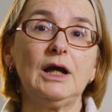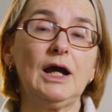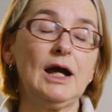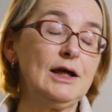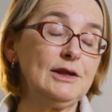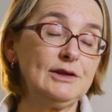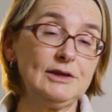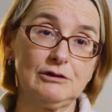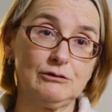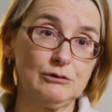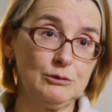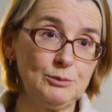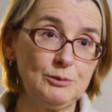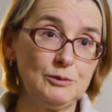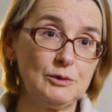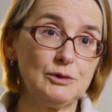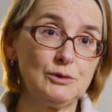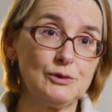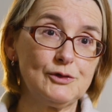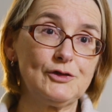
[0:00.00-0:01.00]
And there will
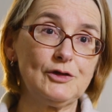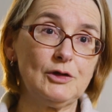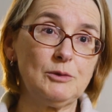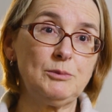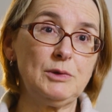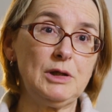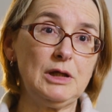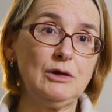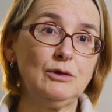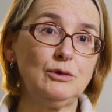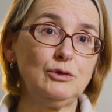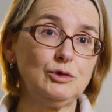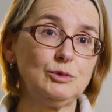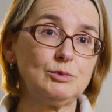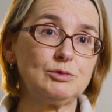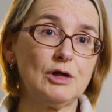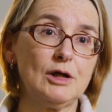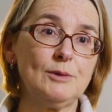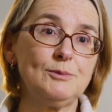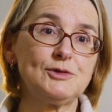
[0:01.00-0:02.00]
also be Hall
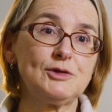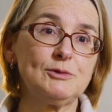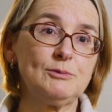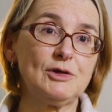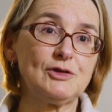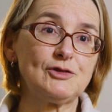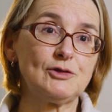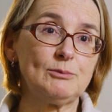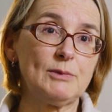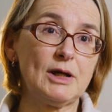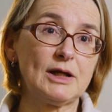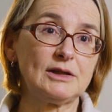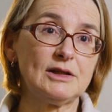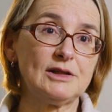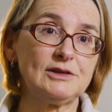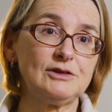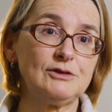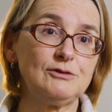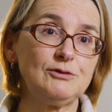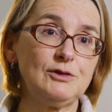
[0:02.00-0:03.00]
probes to measure
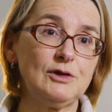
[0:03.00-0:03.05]
magnetic